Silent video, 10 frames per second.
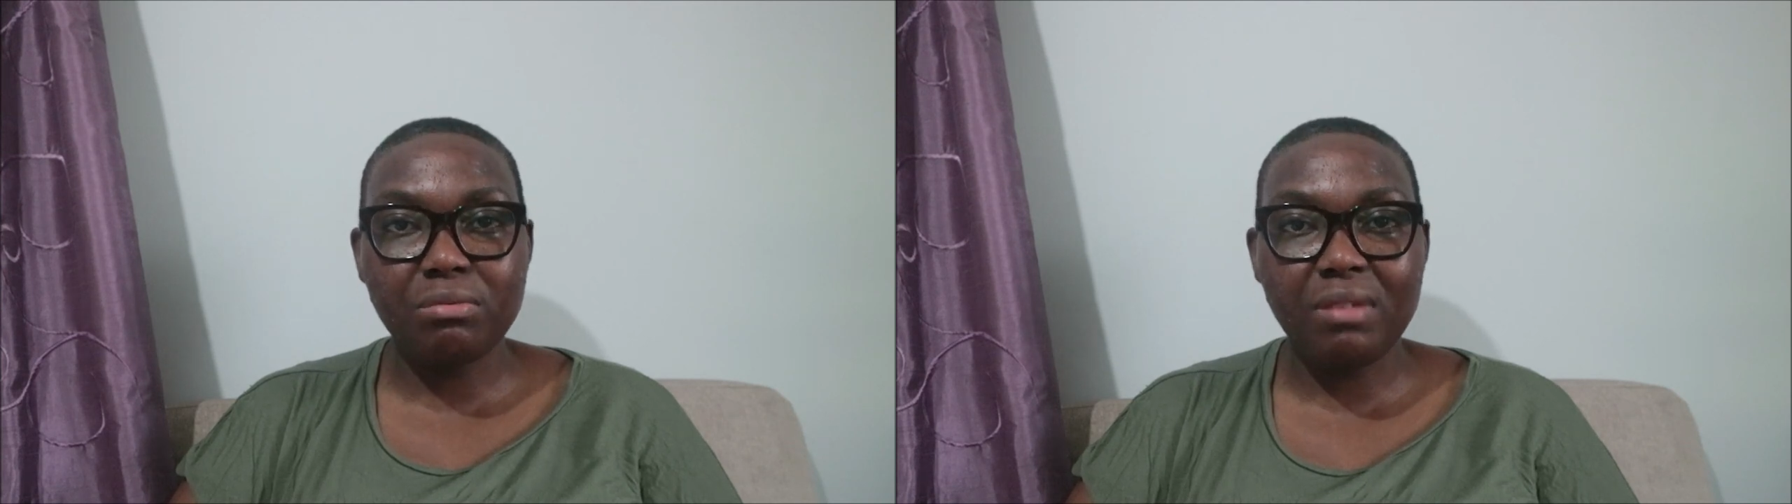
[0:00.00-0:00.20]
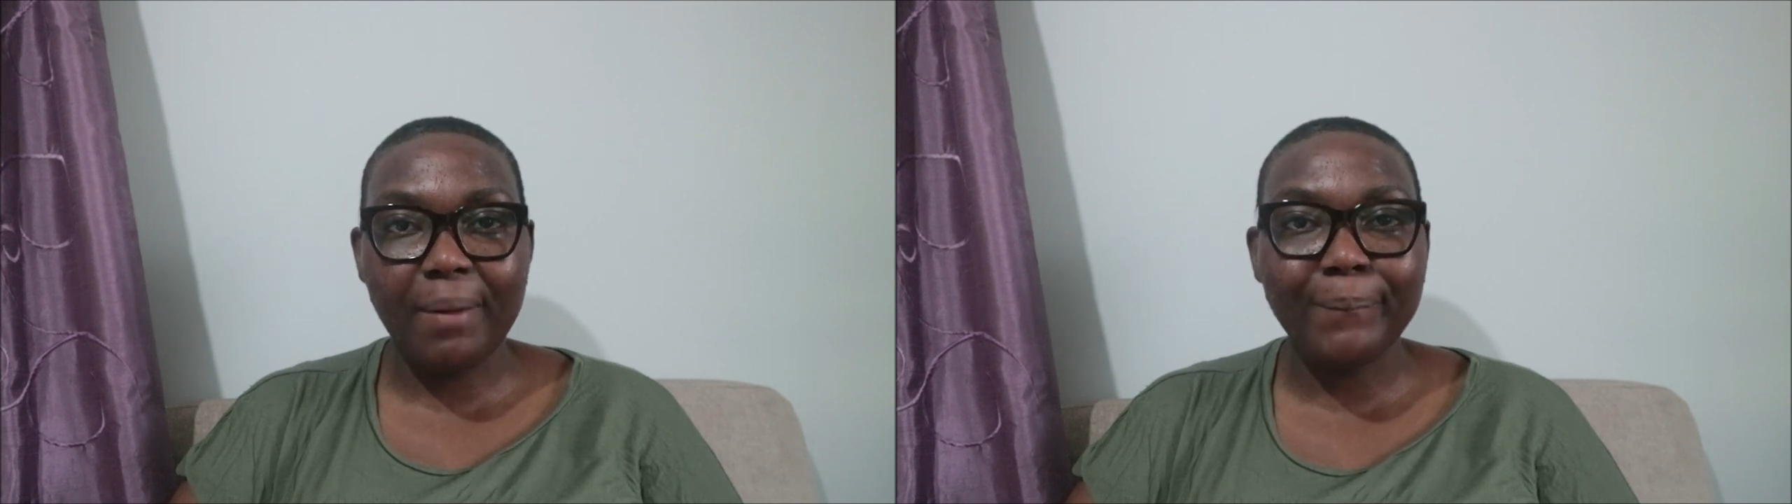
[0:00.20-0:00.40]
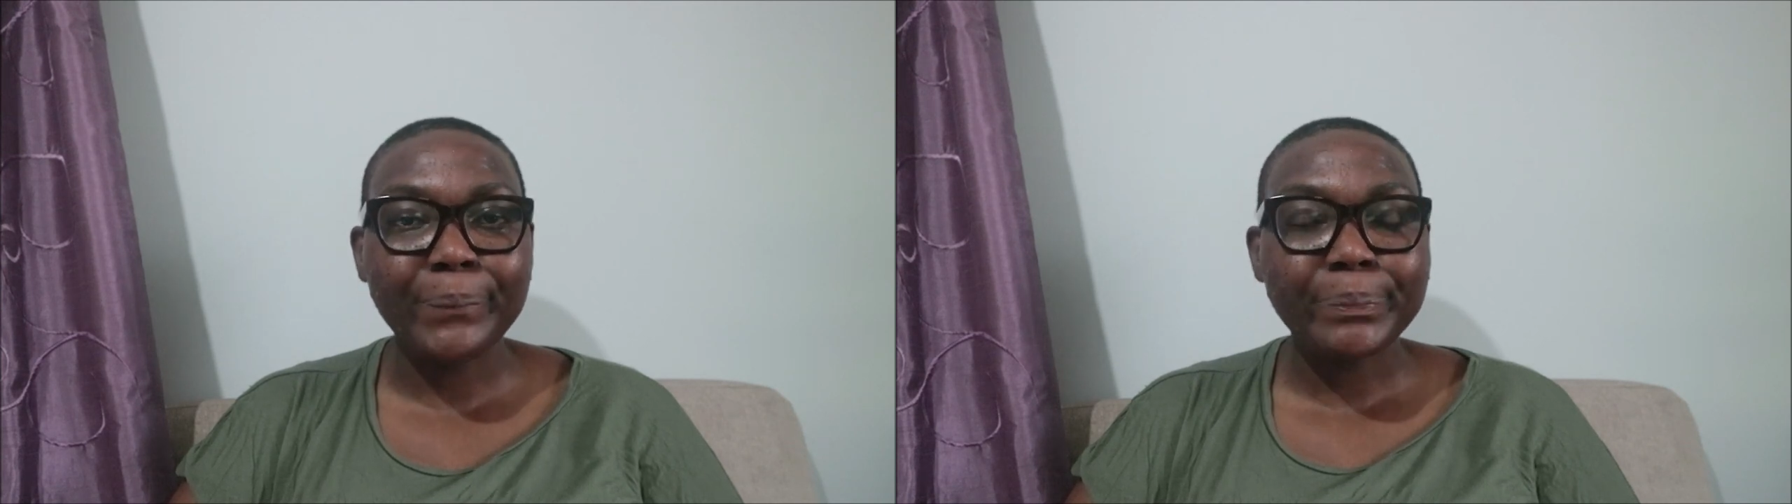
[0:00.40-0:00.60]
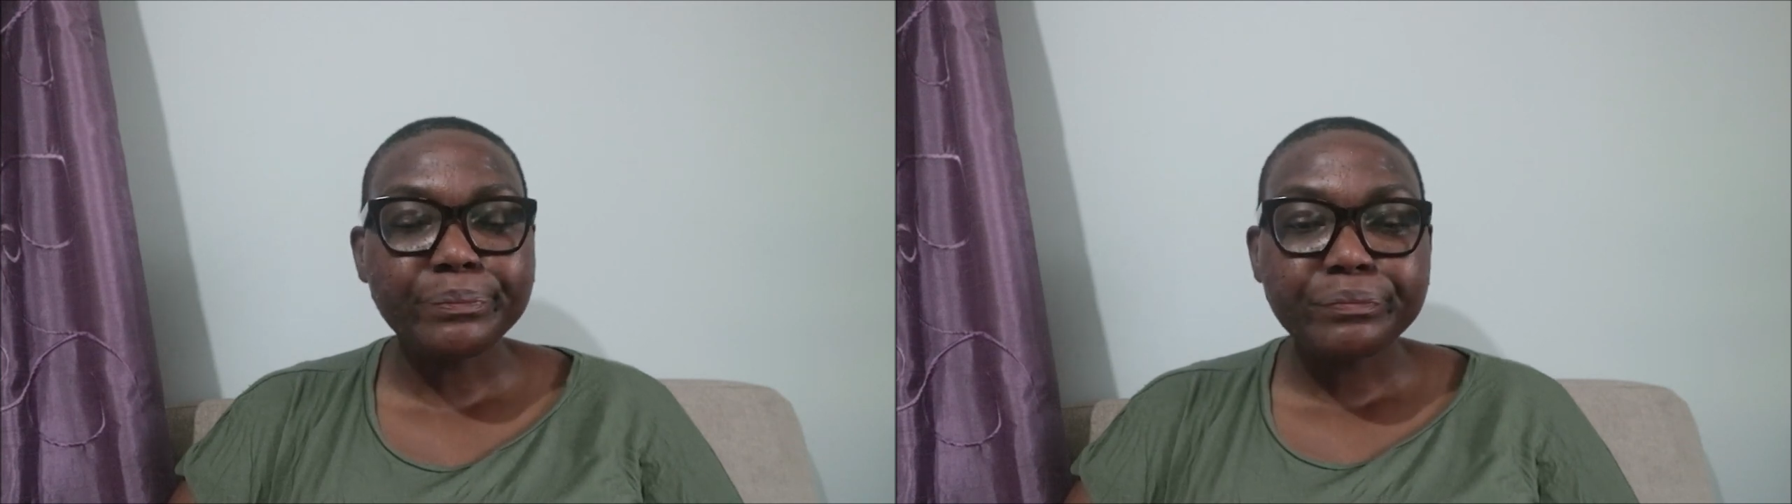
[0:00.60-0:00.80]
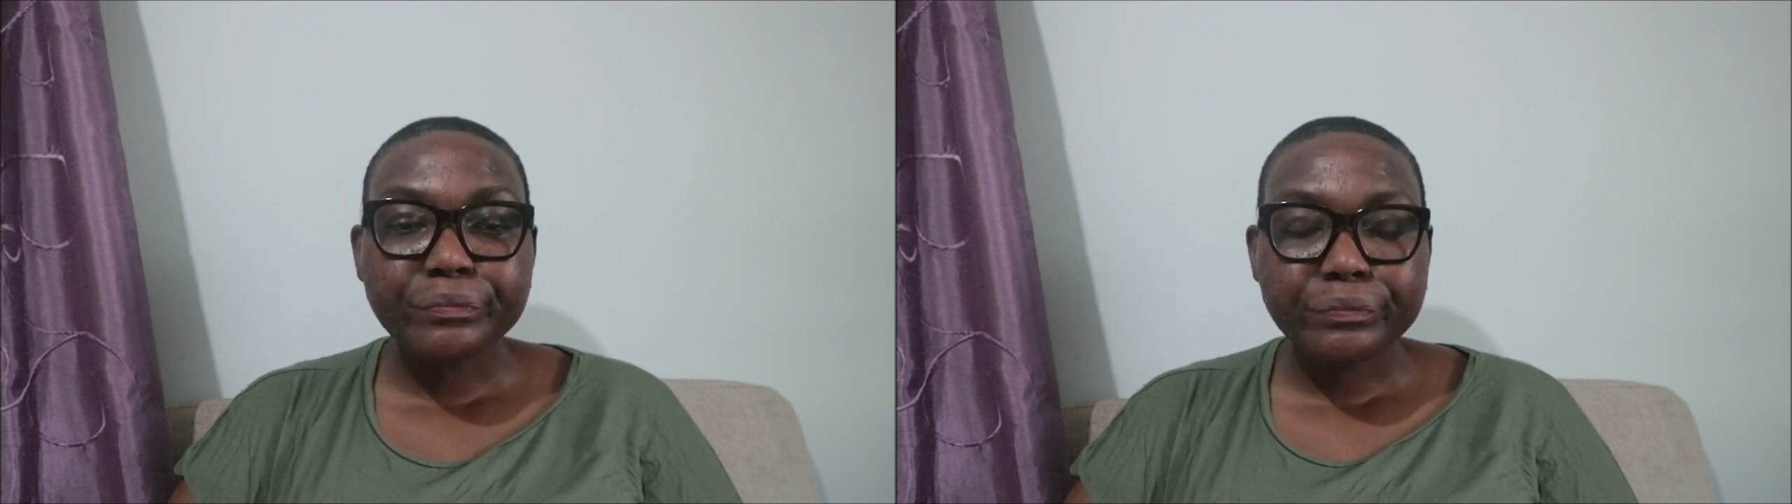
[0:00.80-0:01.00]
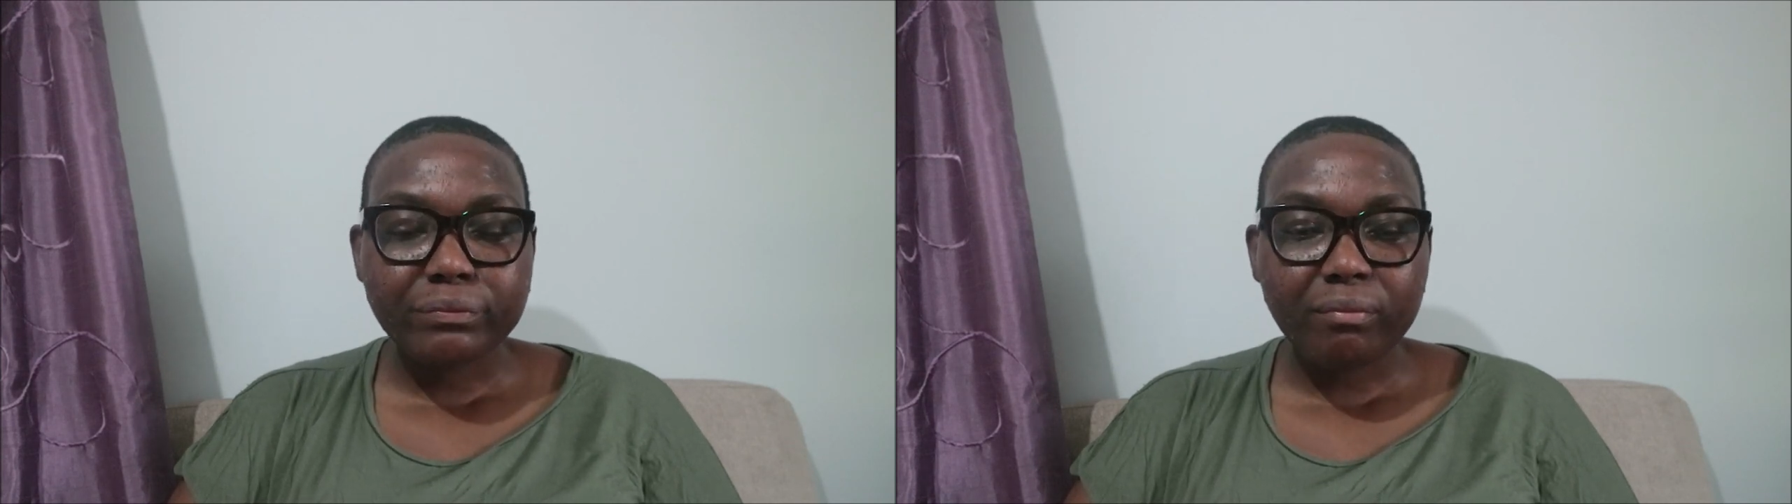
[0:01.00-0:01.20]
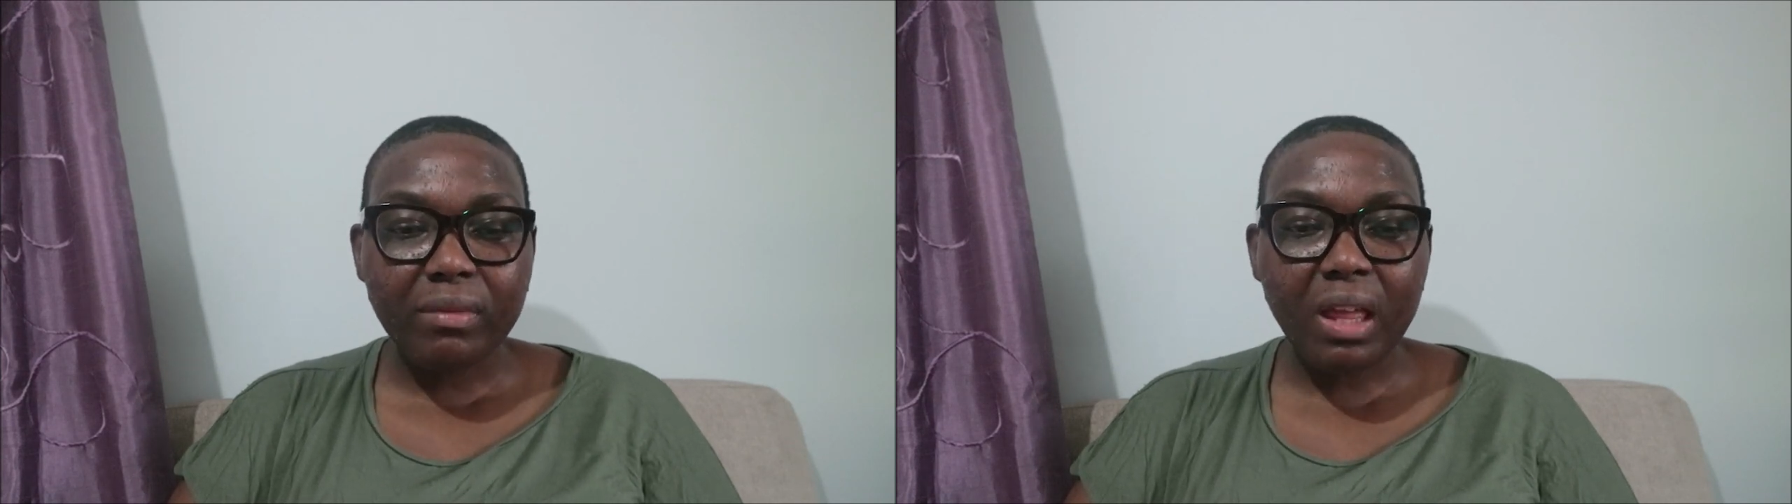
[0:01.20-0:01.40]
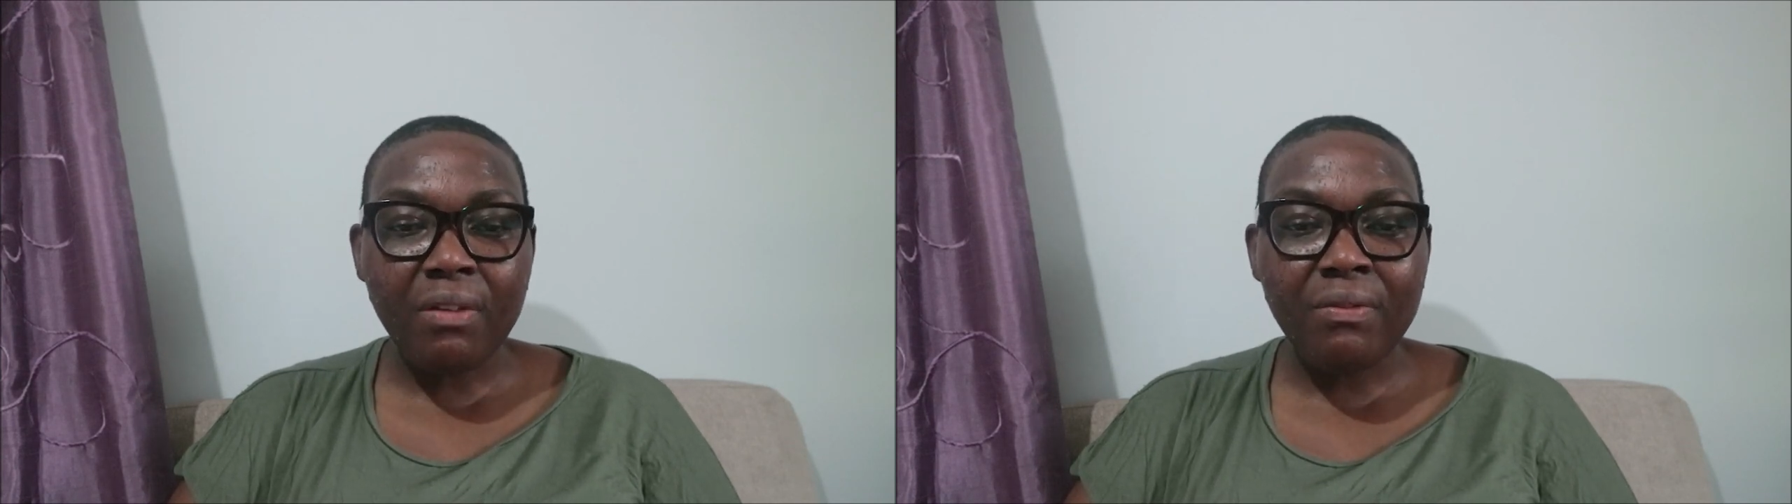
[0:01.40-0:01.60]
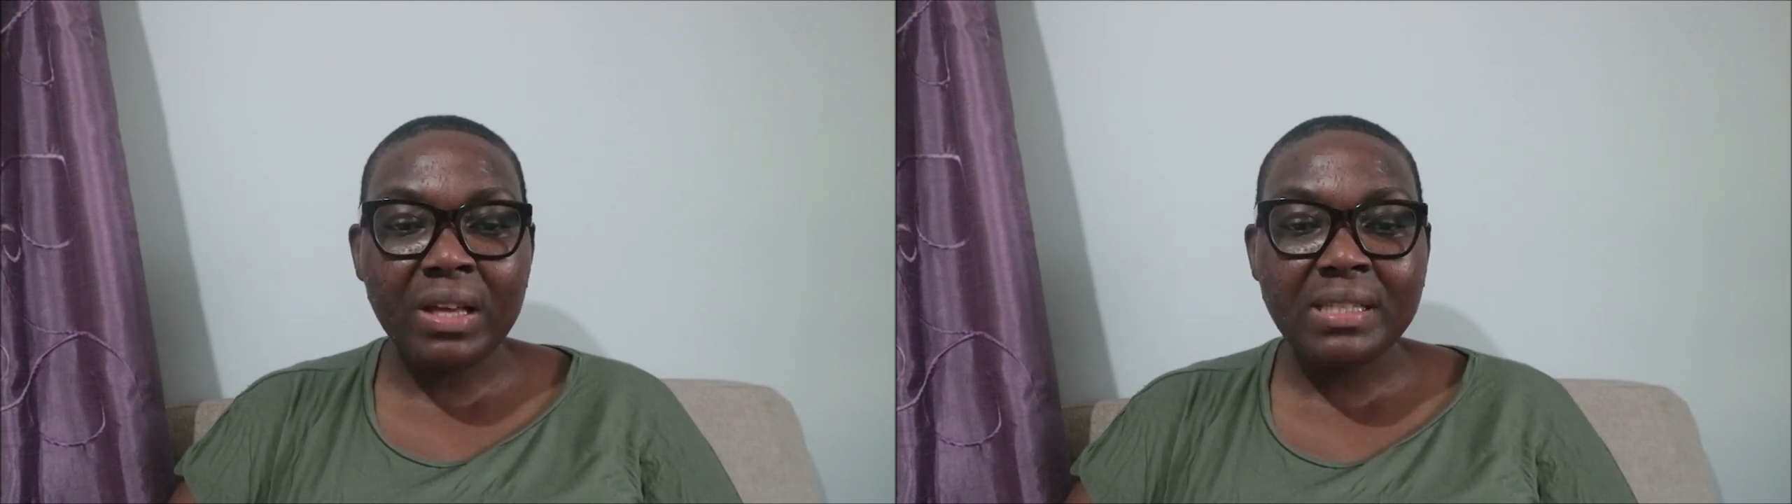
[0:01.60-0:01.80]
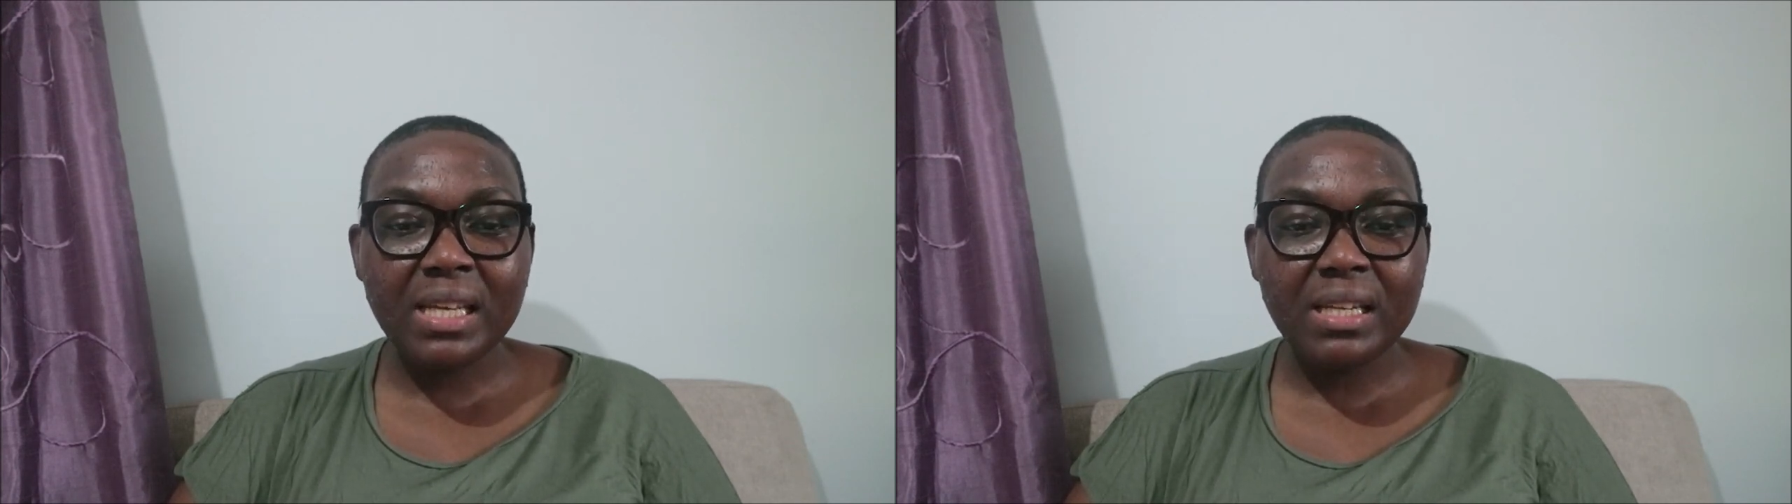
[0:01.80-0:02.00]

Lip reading: them. The